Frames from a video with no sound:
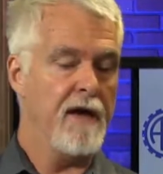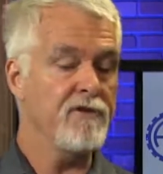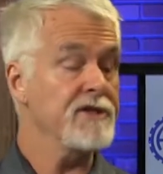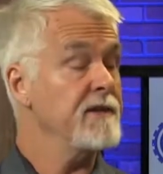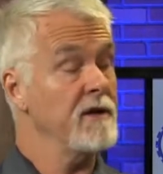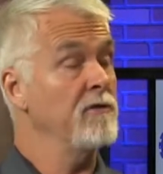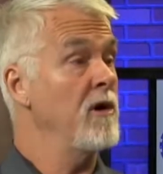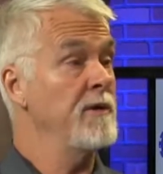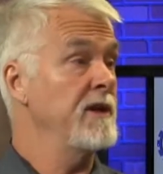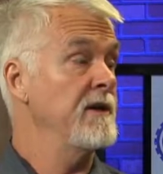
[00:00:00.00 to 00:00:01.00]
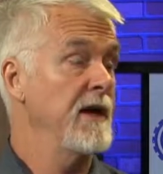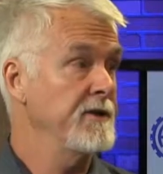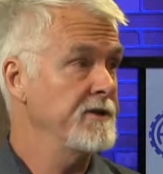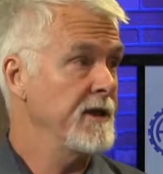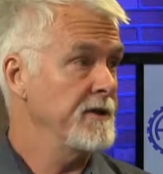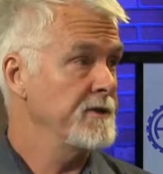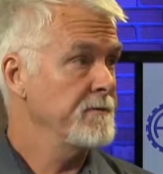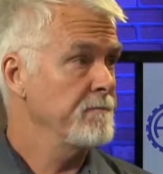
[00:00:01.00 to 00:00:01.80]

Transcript: Have you seen it grow in the United States?